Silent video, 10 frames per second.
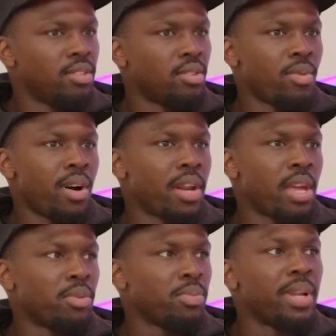So while
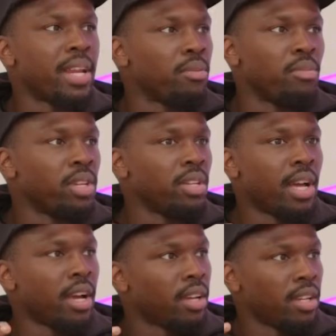they was planning, we
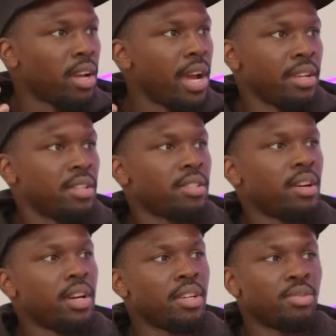had kind of
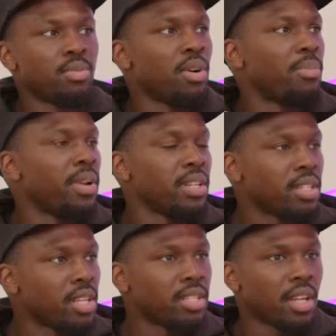started as well. Plus
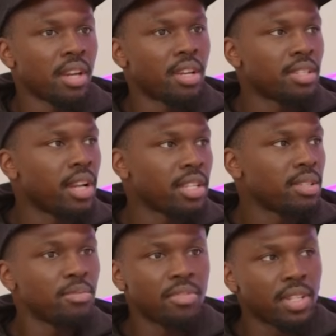they sent us
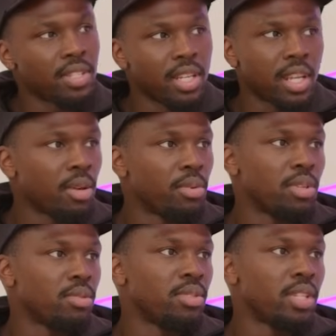some things that they were
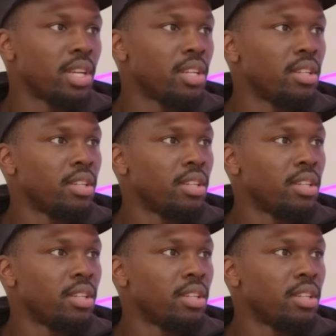using.